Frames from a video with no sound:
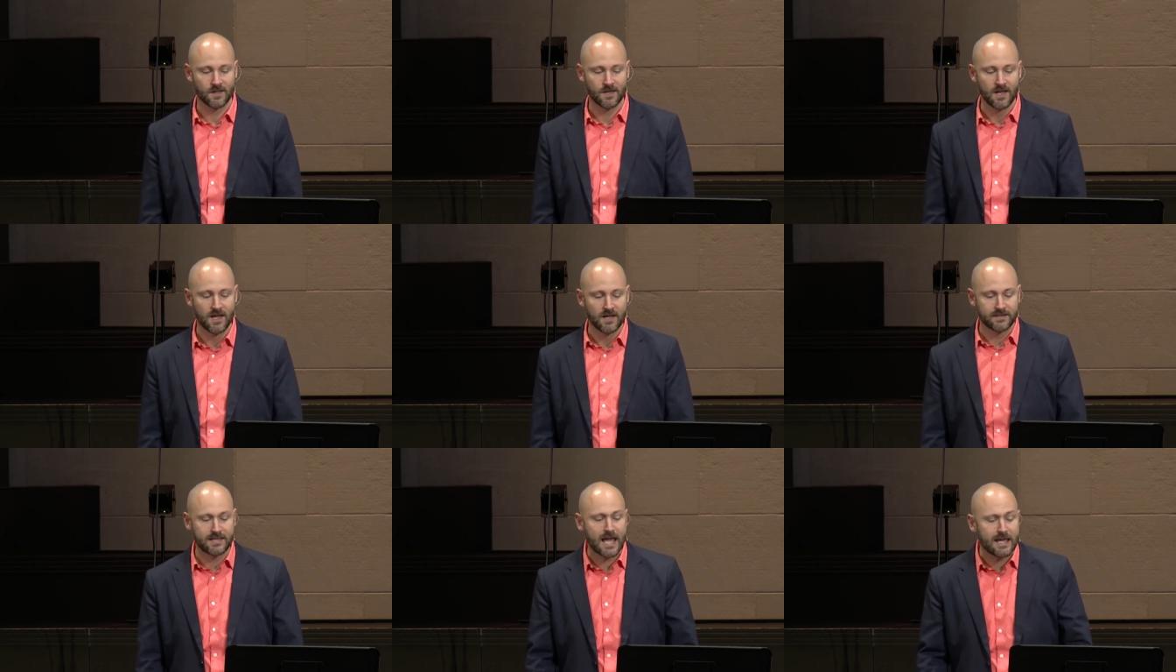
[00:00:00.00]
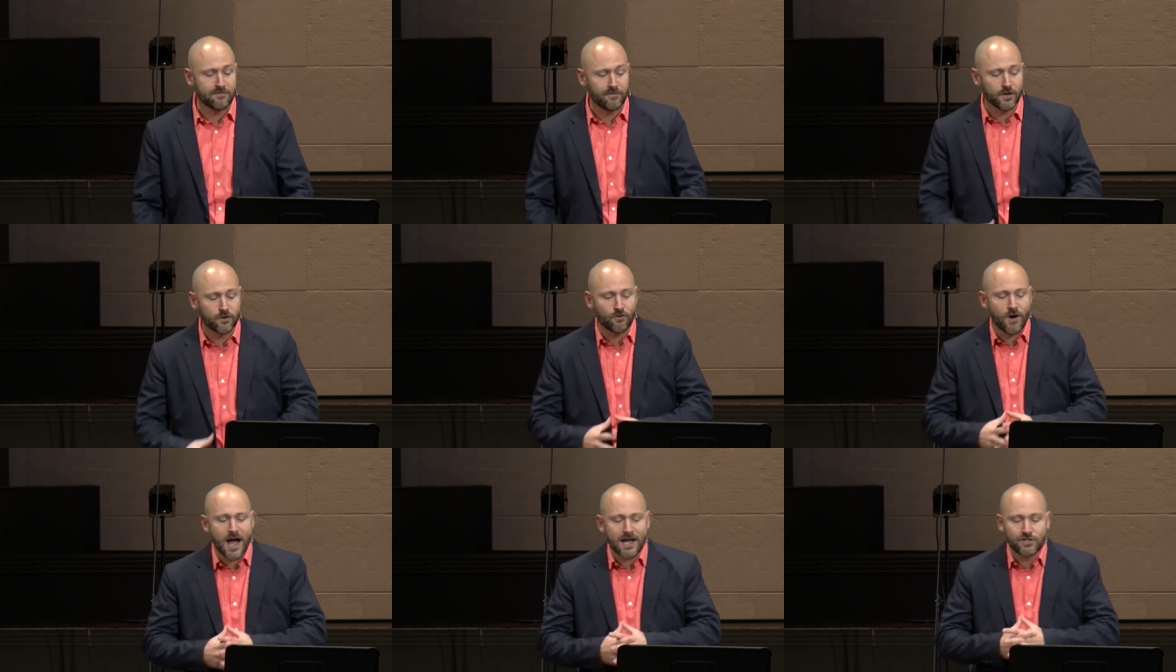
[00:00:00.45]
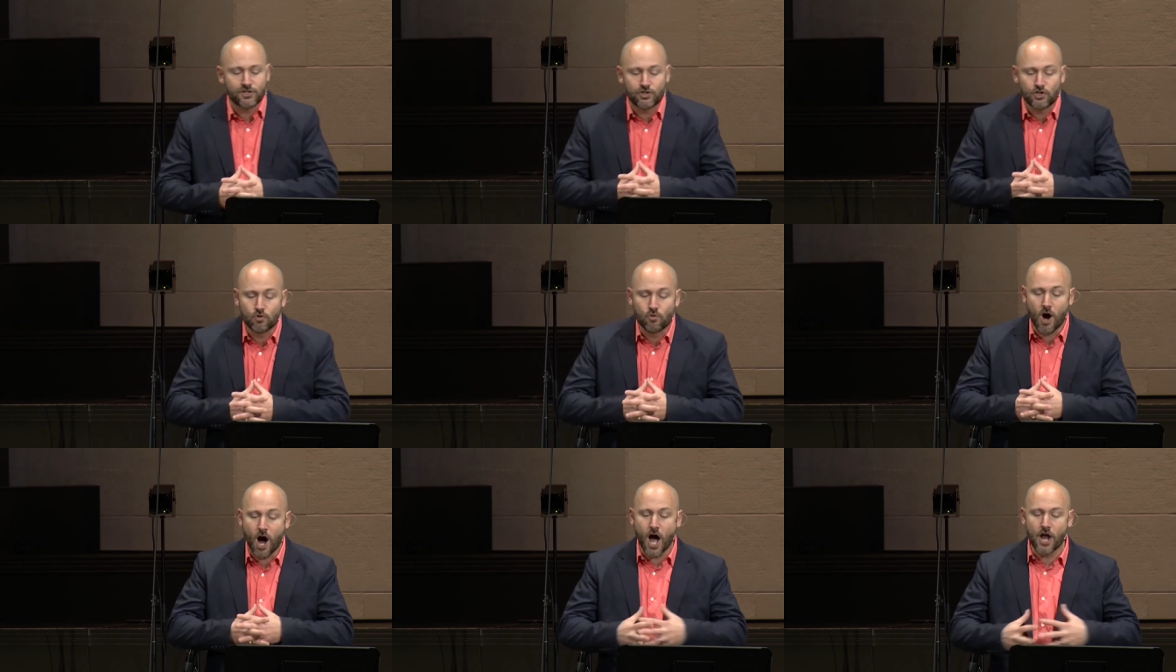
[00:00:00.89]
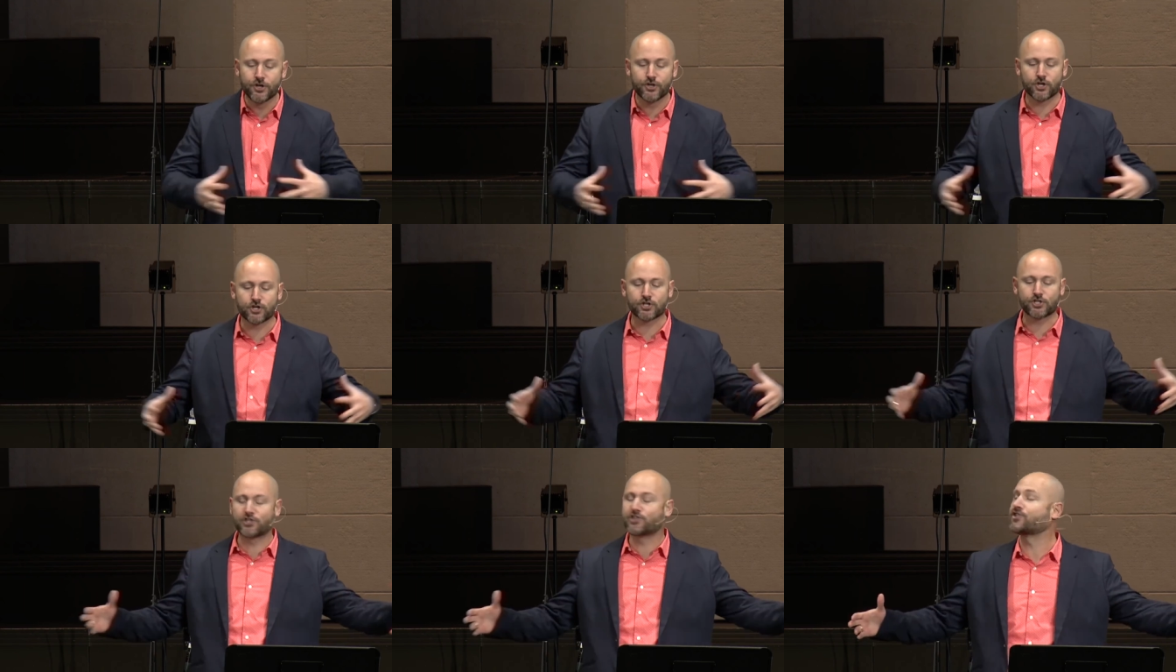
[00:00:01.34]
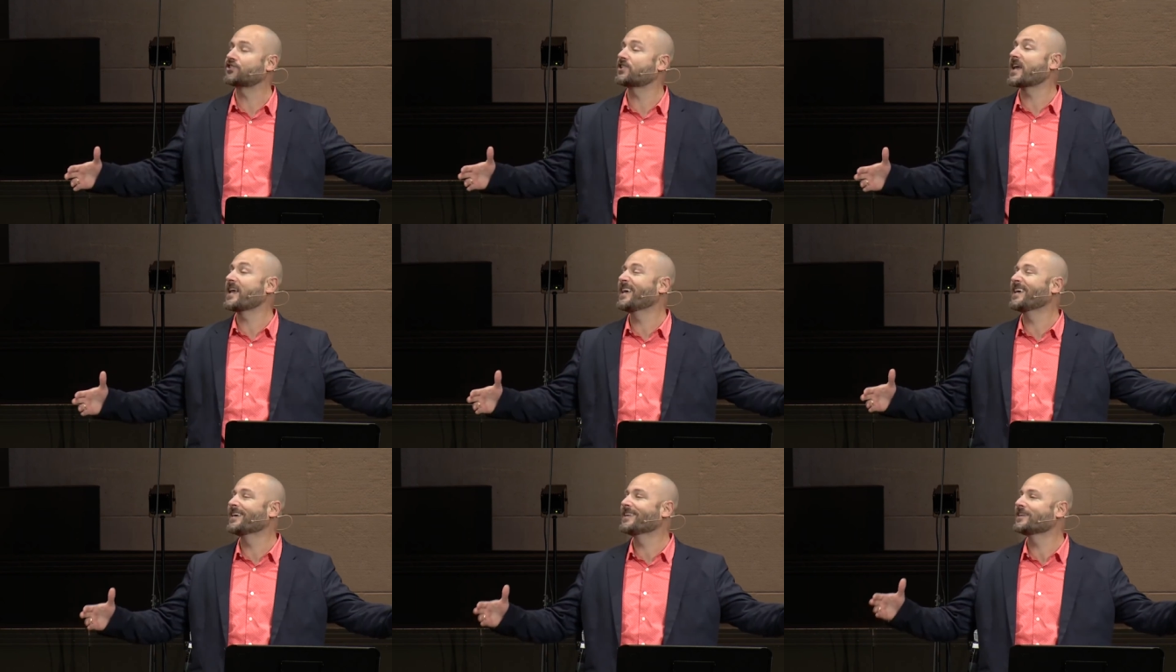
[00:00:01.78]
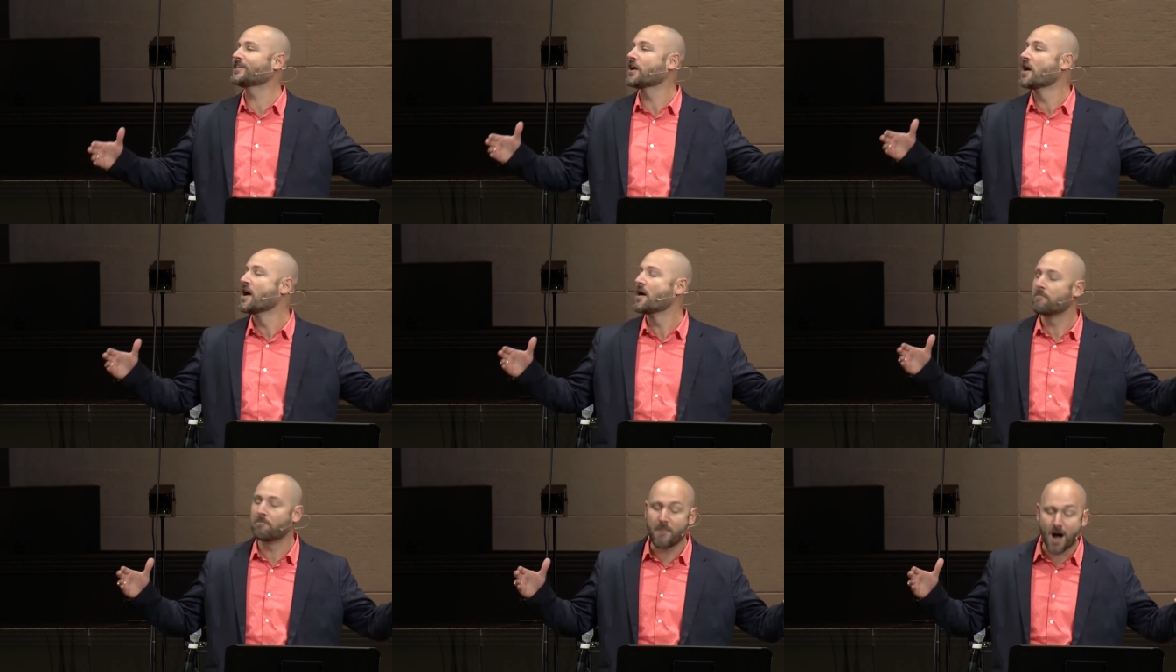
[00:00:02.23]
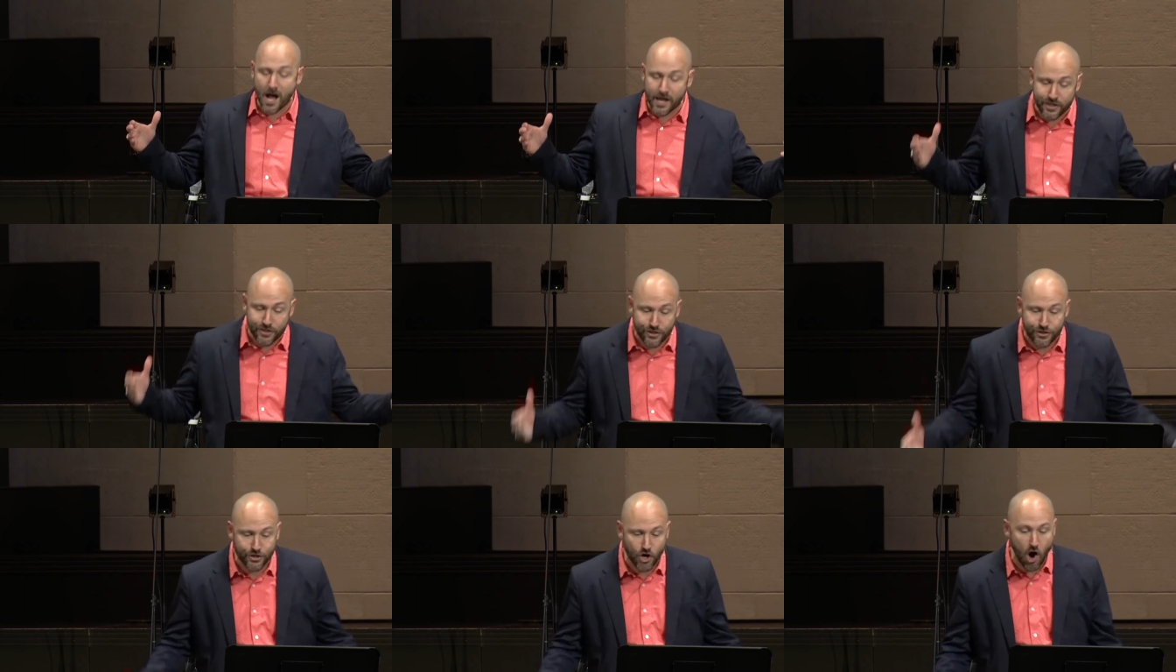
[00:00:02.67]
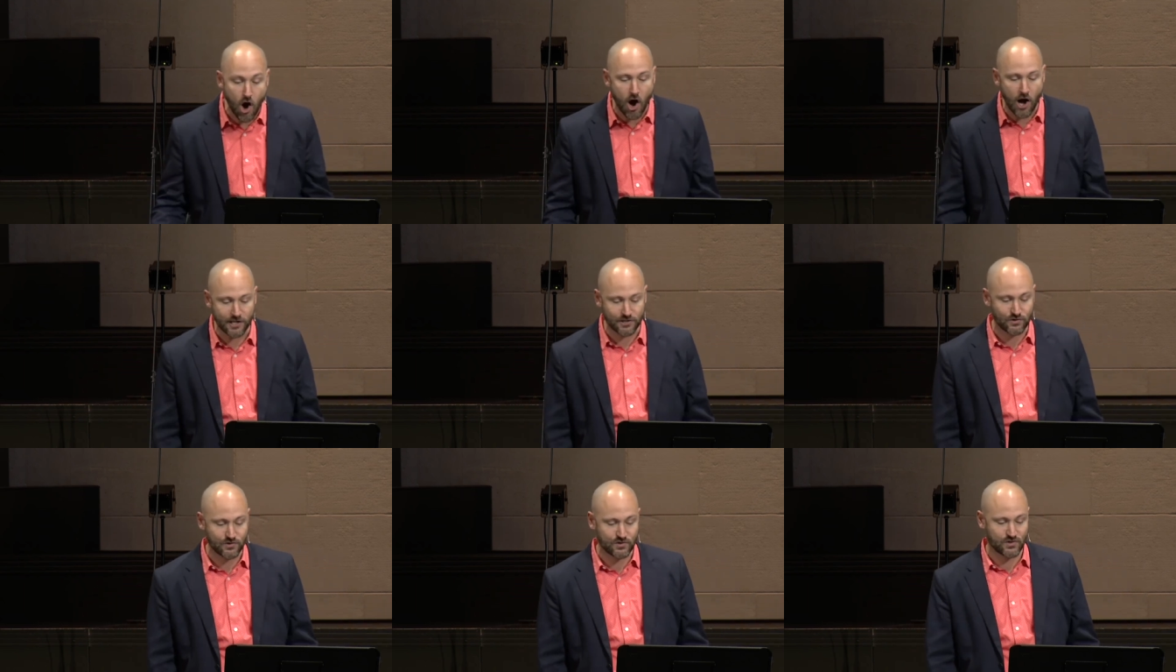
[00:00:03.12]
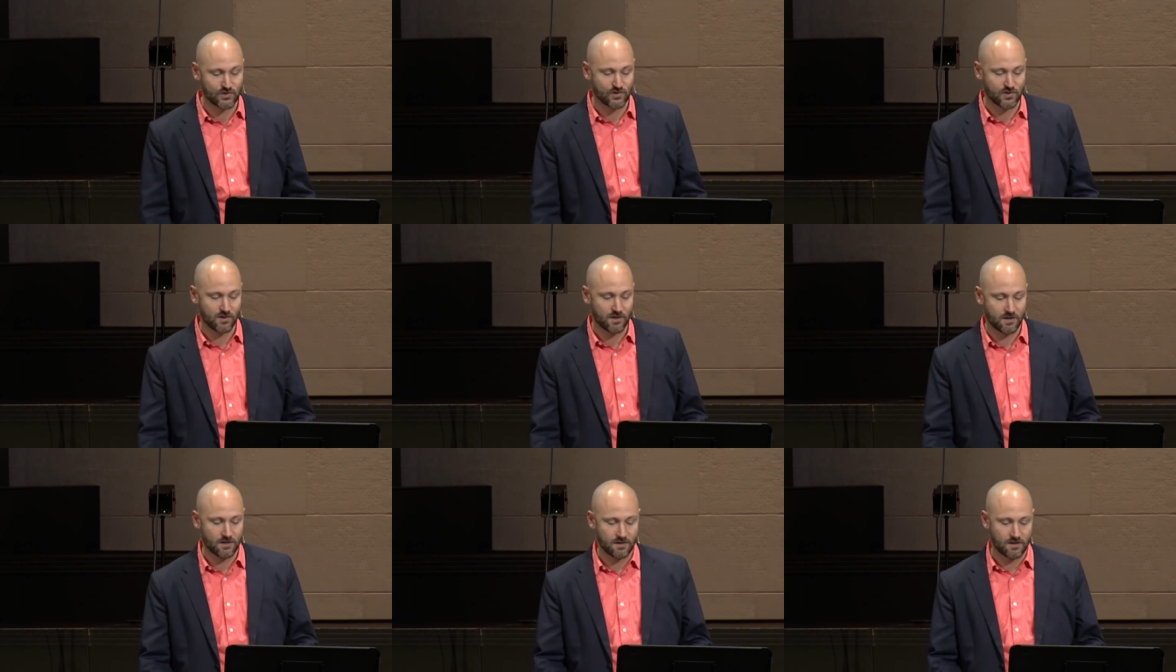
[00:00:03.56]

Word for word: David writes, You understand my thoughts.